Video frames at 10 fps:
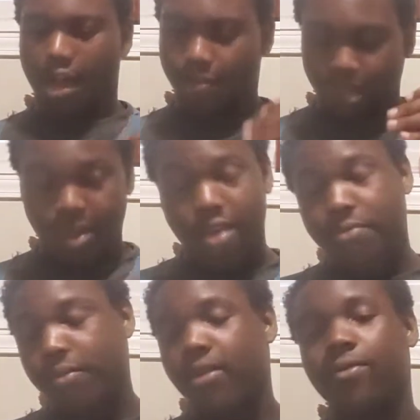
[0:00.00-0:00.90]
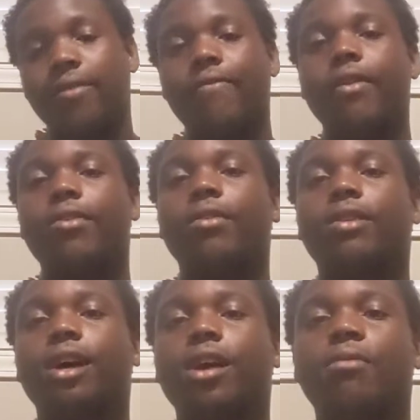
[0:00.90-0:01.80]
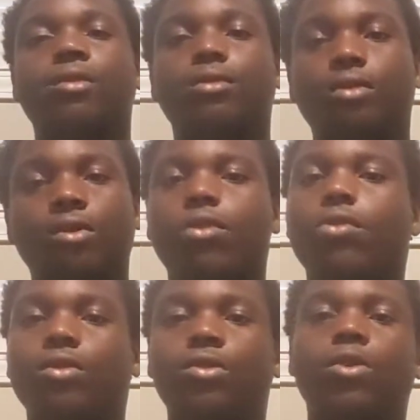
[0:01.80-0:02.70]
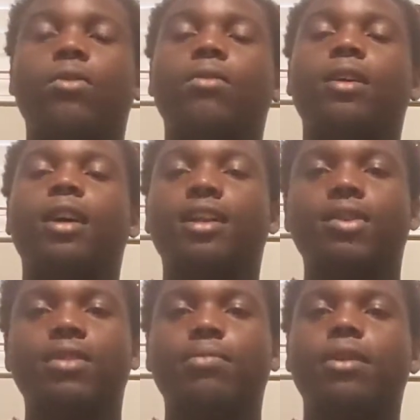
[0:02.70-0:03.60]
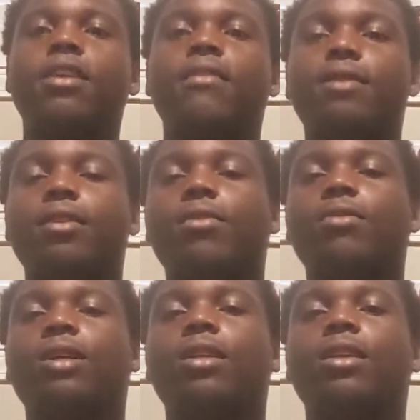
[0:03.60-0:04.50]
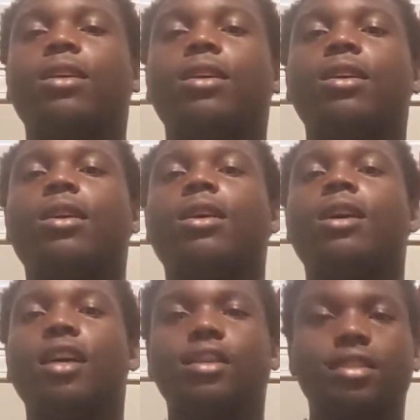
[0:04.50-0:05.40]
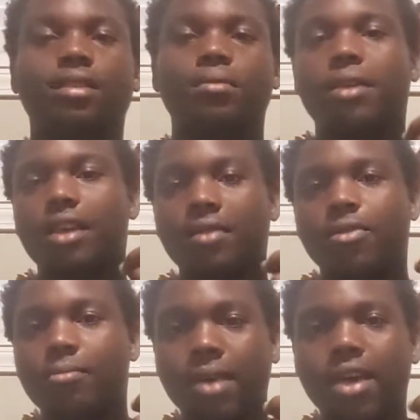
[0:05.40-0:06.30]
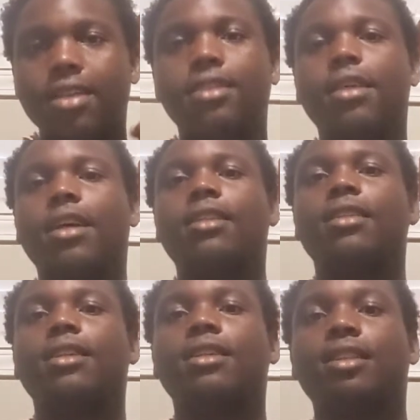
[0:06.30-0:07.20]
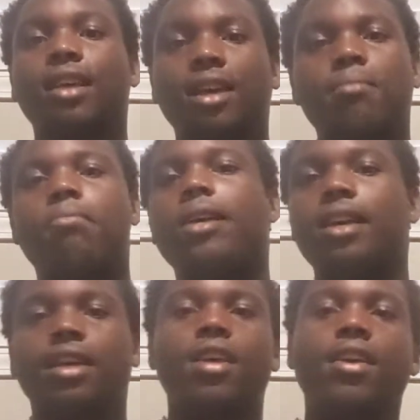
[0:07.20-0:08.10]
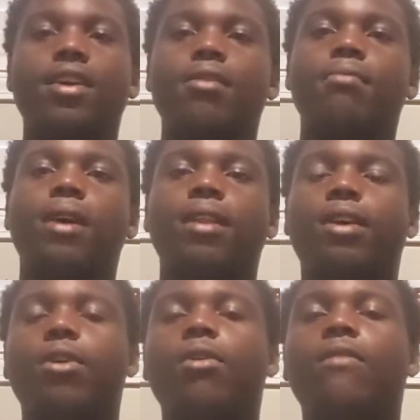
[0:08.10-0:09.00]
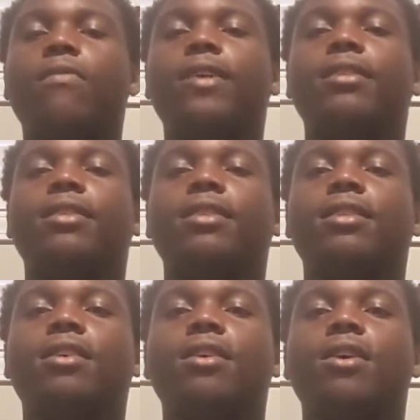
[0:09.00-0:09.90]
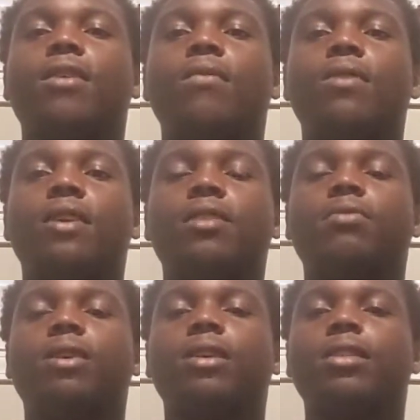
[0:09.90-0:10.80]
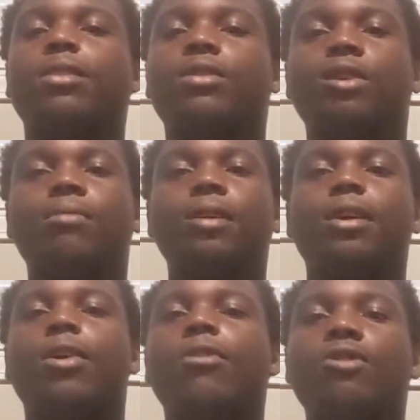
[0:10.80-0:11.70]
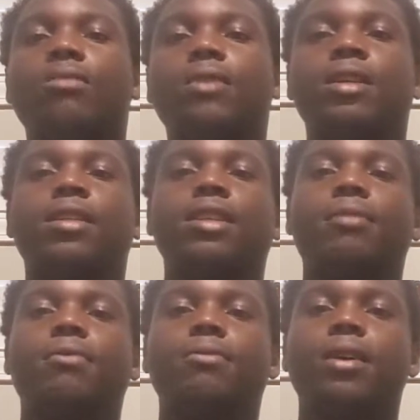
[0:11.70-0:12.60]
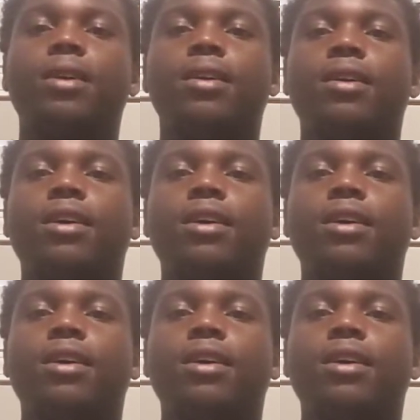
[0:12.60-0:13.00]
I forgot what video it's called, but you can go on YouTube, and I know there's plenty of videos out there. Evil mad scientists being killed by their own invention. Well, guess what? This is gonna be the ultimate example, man.